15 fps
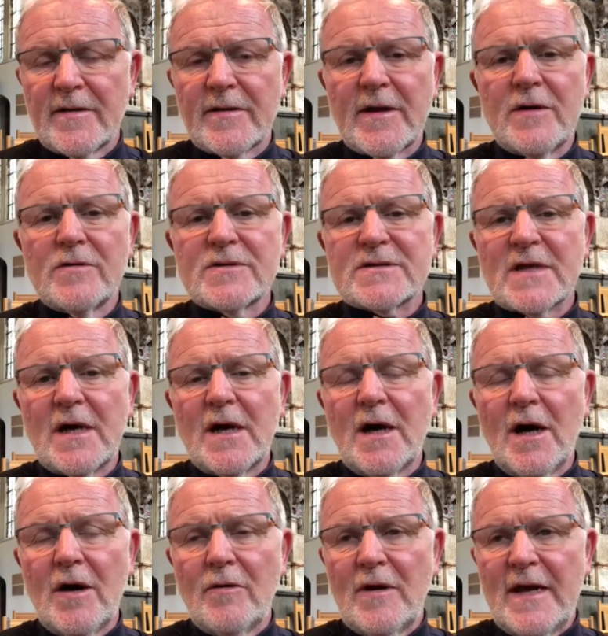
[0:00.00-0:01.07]
Those
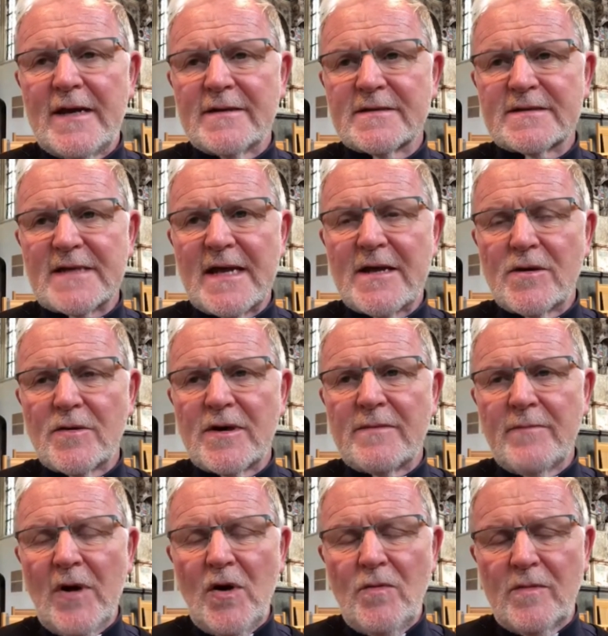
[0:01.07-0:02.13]
holy and sacred
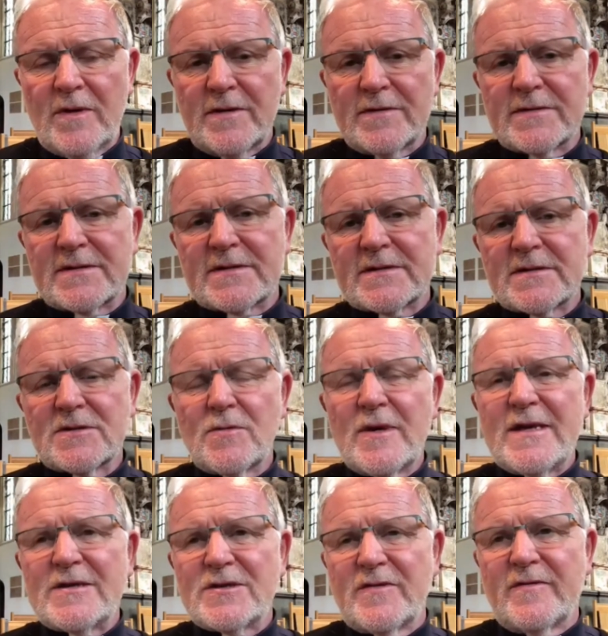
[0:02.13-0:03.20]
moments to
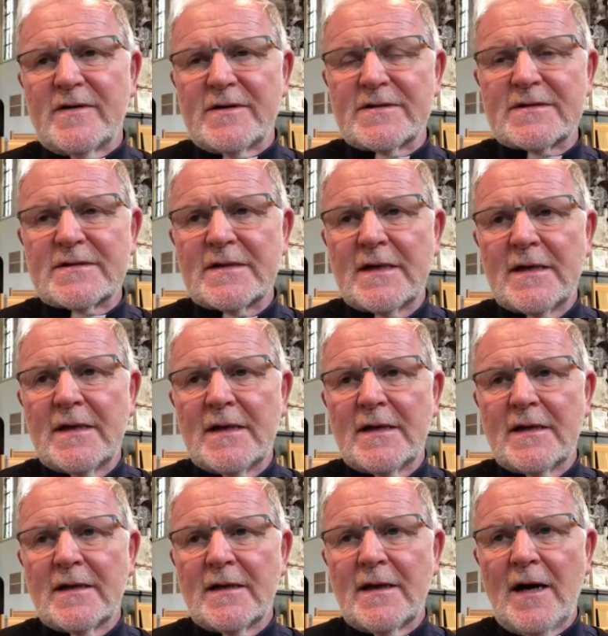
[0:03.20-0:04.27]
each of us
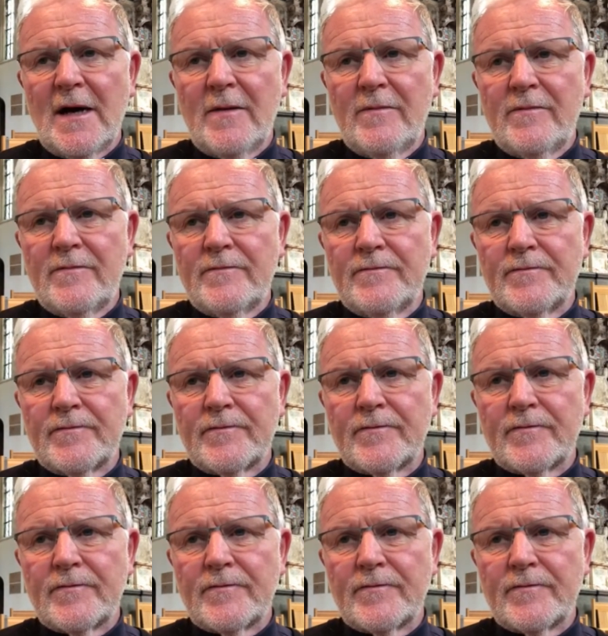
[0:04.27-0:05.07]
come